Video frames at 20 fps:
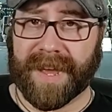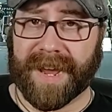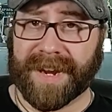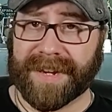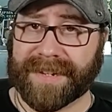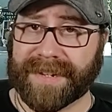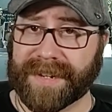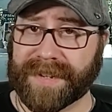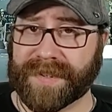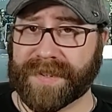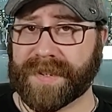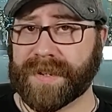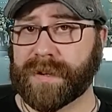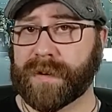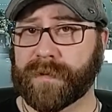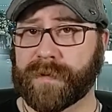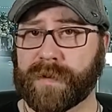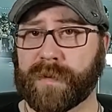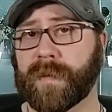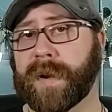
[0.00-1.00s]
I did see
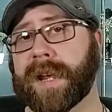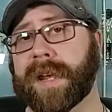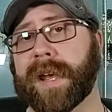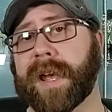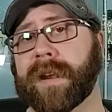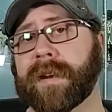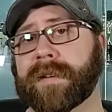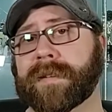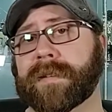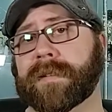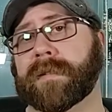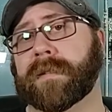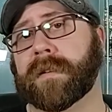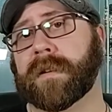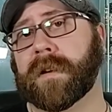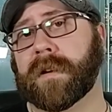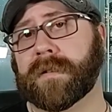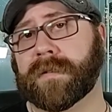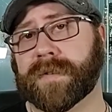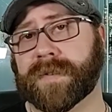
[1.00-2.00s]
over the weekend
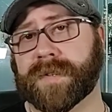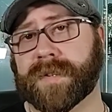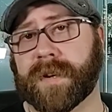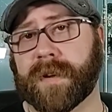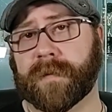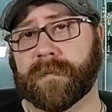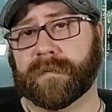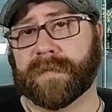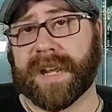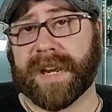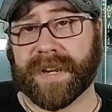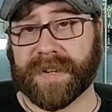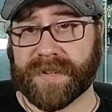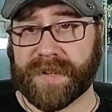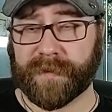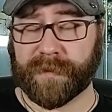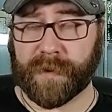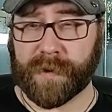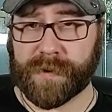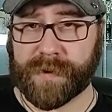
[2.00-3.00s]
some
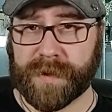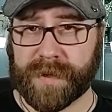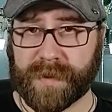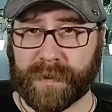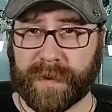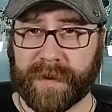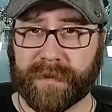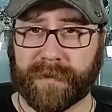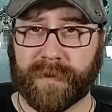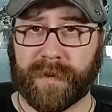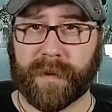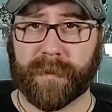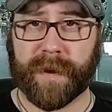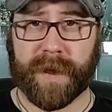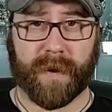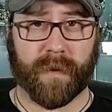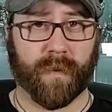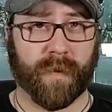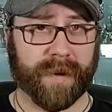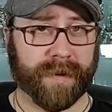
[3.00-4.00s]
legacy versions went for
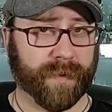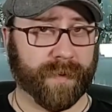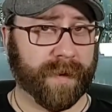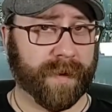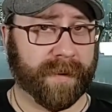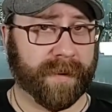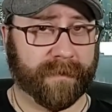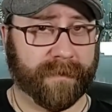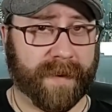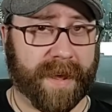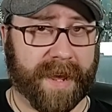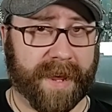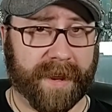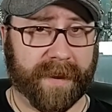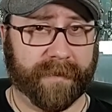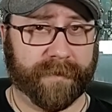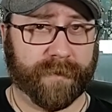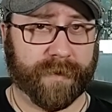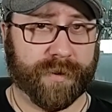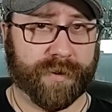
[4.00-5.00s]
about
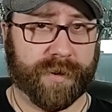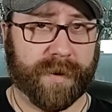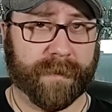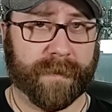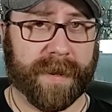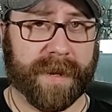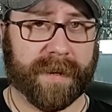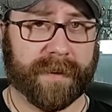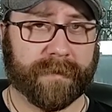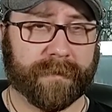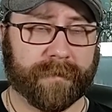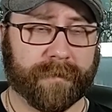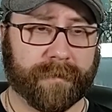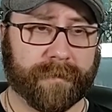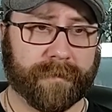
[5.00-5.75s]
125 with shipping,